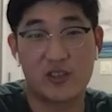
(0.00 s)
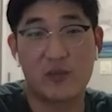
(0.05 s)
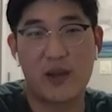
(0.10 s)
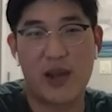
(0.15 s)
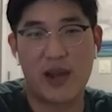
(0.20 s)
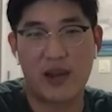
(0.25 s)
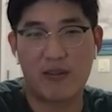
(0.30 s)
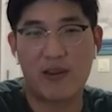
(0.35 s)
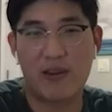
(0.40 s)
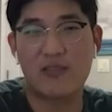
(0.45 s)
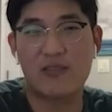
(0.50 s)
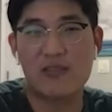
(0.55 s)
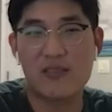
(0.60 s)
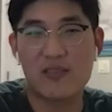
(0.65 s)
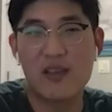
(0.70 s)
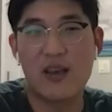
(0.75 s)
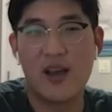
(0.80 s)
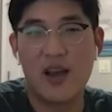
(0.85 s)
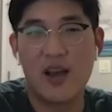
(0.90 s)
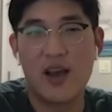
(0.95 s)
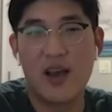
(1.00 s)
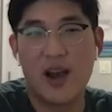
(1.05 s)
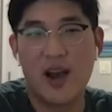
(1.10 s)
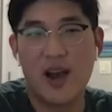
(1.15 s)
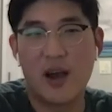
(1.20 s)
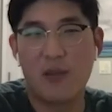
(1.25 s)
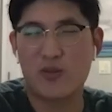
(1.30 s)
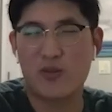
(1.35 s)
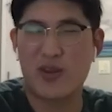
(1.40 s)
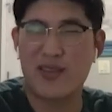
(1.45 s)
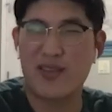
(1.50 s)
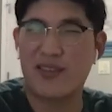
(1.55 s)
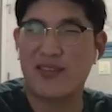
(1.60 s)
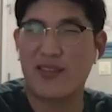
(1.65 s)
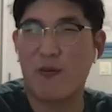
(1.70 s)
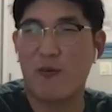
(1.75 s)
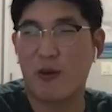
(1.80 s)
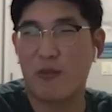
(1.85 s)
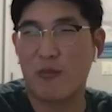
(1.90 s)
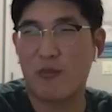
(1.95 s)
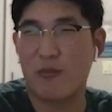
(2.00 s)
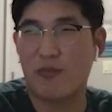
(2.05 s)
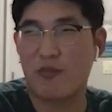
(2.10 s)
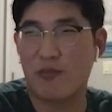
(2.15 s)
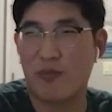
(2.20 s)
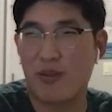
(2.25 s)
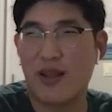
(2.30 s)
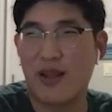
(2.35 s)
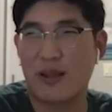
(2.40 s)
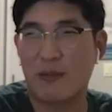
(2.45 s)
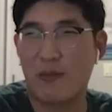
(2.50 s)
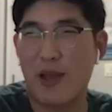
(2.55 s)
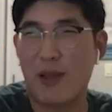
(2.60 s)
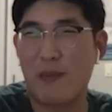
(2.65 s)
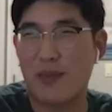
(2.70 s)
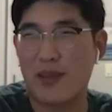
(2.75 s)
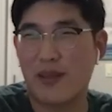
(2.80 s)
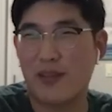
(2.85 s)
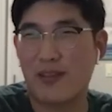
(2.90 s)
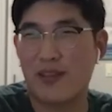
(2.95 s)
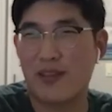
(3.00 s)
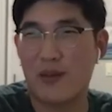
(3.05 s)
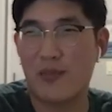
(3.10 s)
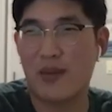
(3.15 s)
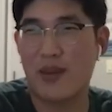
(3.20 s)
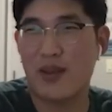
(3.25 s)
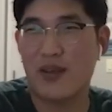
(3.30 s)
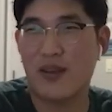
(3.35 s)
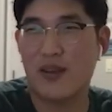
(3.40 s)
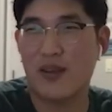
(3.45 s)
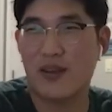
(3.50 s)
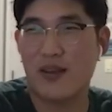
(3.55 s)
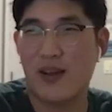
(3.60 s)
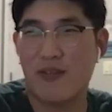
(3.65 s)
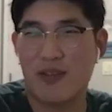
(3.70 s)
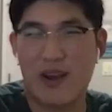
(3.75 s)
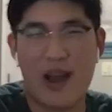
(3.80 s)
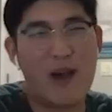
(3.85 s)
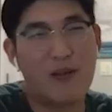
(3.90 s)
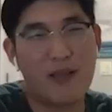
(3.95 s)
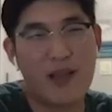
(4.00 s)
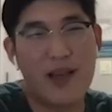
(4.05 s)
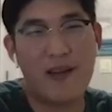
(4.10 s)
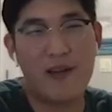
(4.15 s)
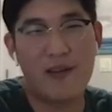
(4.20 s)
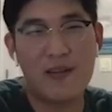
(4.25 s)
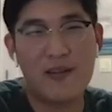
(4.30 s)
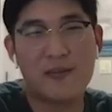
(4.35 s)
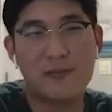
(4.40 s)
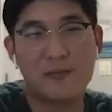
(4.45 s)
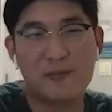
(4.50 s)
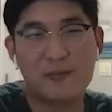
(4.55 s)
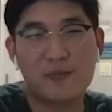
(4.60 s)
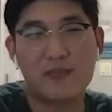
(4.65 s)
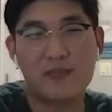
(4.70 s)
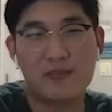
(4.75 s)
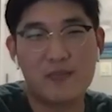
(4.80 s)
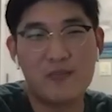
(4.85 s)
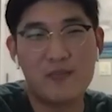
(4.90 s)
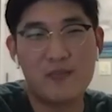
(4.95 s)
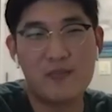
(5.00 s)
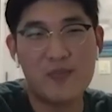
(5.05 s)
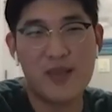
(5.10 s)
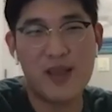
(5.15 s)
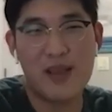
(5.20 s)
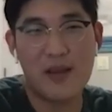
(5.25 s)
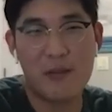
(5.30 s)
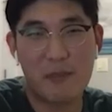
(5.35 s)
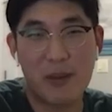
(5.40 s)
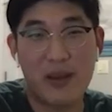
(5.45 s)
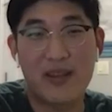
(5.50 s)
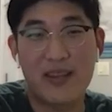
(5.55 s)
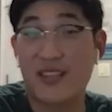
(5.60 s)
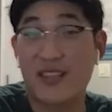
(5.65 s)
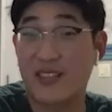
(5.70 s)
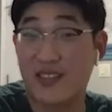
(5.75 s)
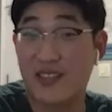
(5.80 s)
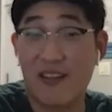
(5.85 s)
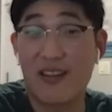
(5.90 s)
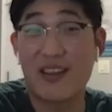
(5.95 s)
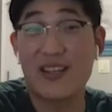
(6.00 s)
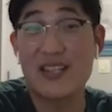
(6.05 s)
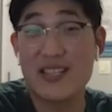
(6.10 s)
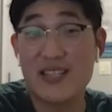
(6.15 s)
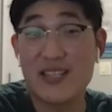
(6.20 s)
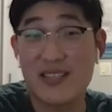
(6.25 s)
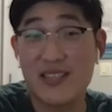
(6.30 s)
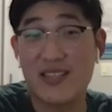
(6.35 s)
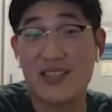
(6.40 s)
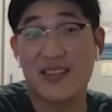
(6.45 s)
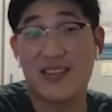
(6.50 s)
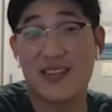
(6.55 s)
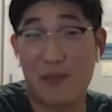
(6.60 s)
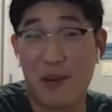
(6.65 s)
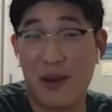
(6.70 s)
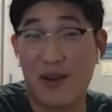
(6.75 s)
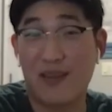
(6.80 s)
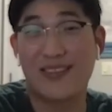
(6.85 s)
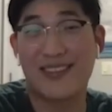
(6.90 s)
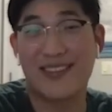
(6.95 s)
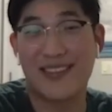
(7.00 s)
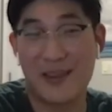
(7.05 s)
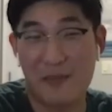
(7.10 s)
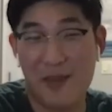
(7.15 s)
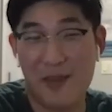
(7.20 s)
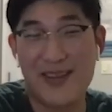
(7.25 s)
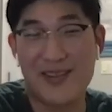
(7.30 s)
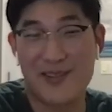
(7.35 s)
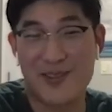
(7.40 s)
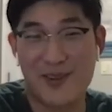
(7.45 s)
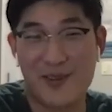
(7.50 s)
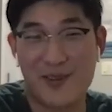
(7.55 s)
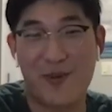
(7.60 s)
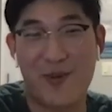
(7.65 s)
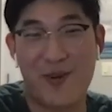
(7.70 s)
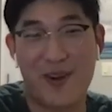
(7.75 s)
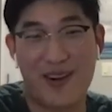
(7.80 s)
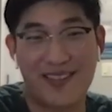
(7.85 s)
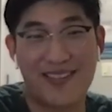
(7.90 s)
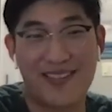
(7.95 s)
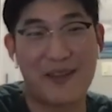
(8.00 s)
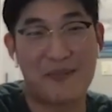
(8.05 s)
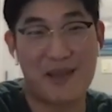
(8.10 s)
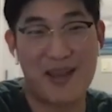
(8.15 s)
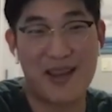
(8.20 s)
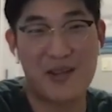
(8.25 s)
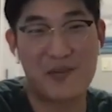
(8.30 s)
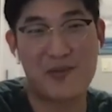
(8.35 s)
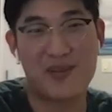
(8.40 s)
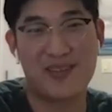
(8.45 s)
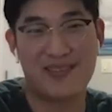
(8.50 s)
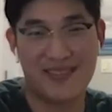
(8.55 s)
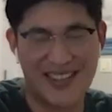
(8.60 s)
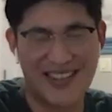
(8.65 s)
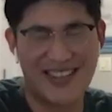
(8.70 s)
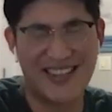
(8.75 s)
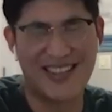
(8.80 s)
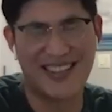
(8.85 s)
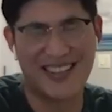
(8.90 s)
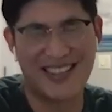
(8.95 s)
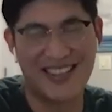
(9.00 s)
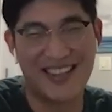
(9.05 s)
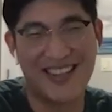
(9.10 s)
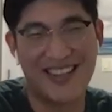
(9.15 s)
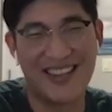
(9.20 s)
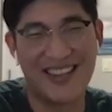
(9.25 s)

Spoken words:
of our educational backgrounds. So I think network planning might be a little bit of an outlier. But yes, there is apparently a major for airline management.